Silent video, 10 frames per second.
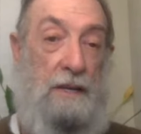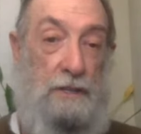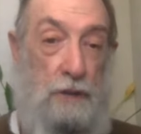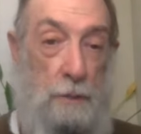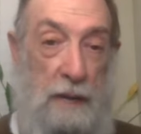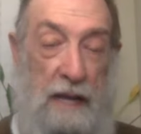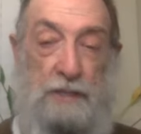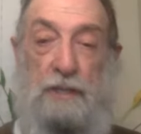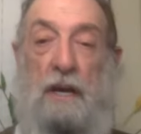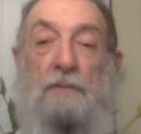
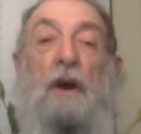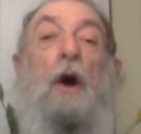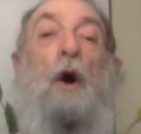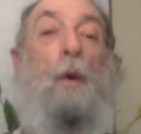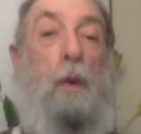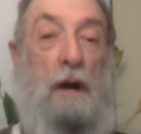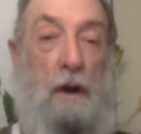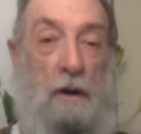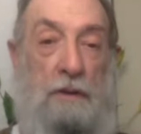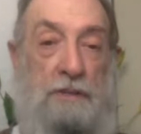determination of where
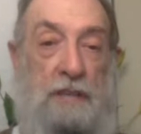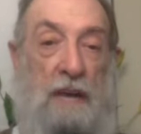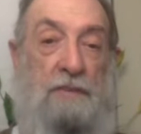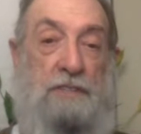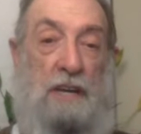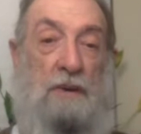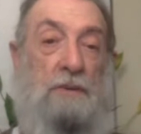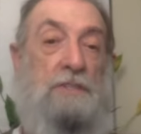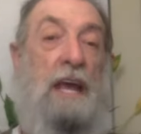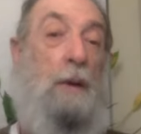are the safe
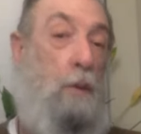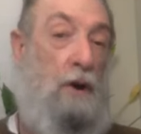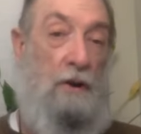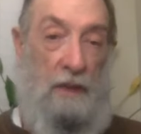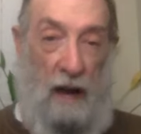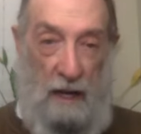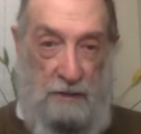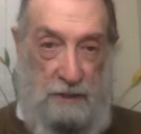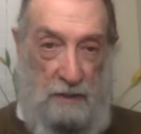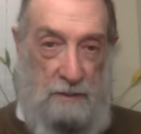zones and where are the
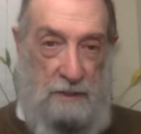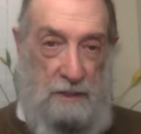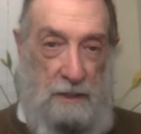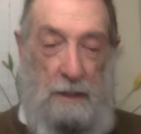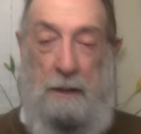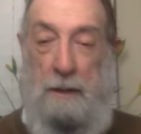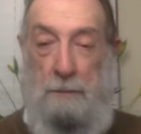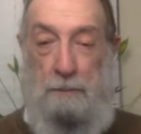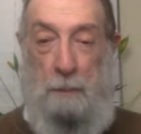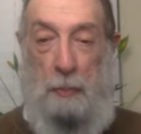hot zones.
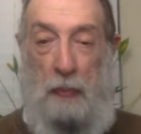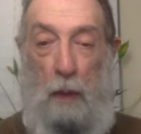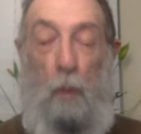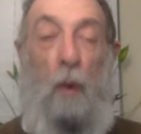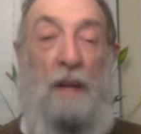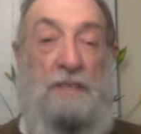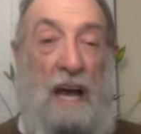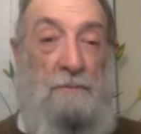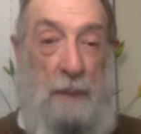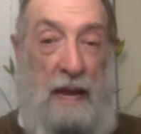Once
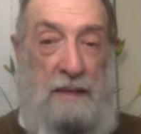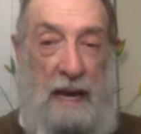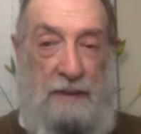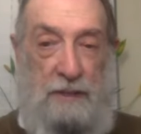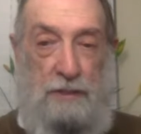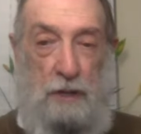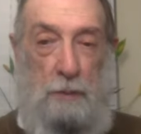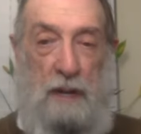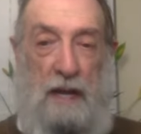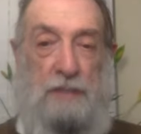I've made that
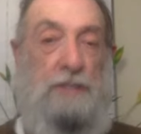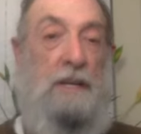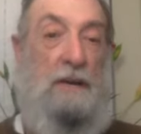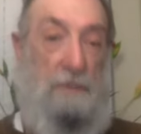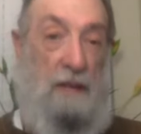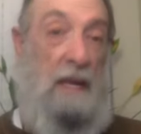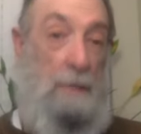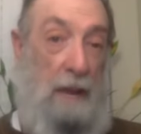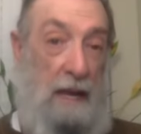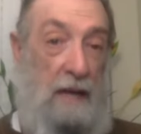determination of,
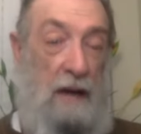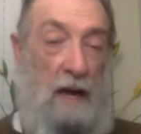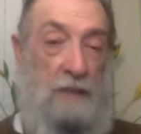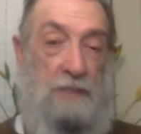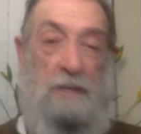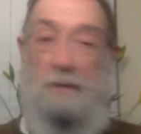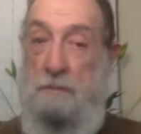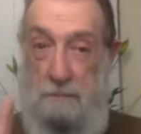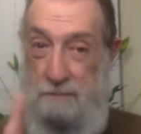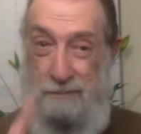am I in a hot
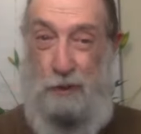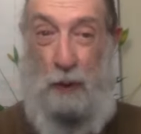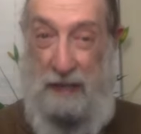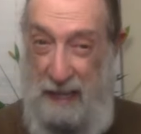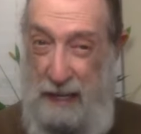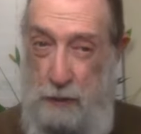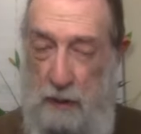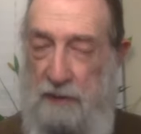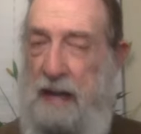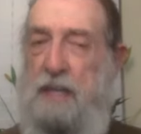zone? Do I need
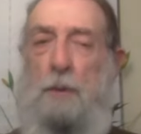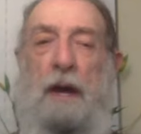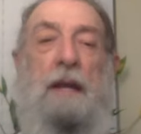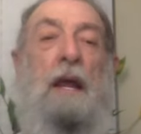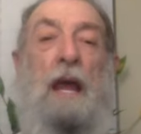to evacuate?